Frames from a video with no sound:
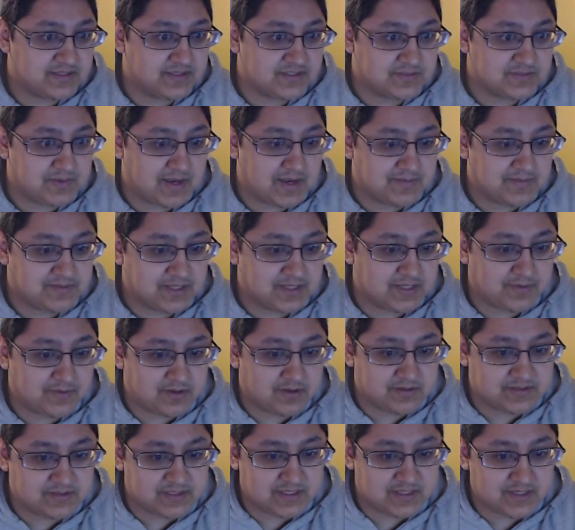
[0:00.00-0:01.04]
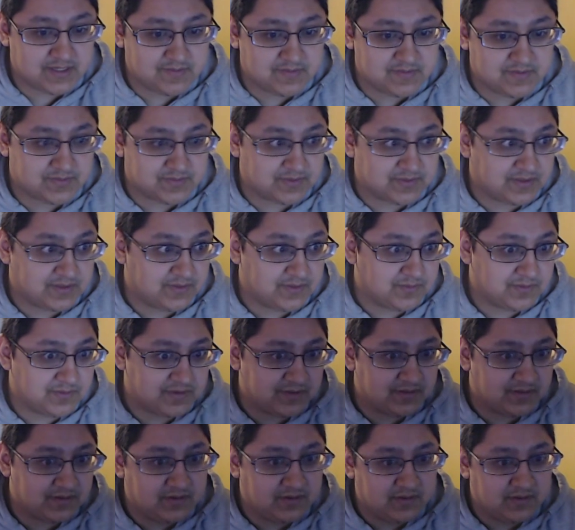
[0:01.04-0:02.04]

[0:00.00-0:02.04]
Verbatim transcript: it just pops up all the time, it's really annoying.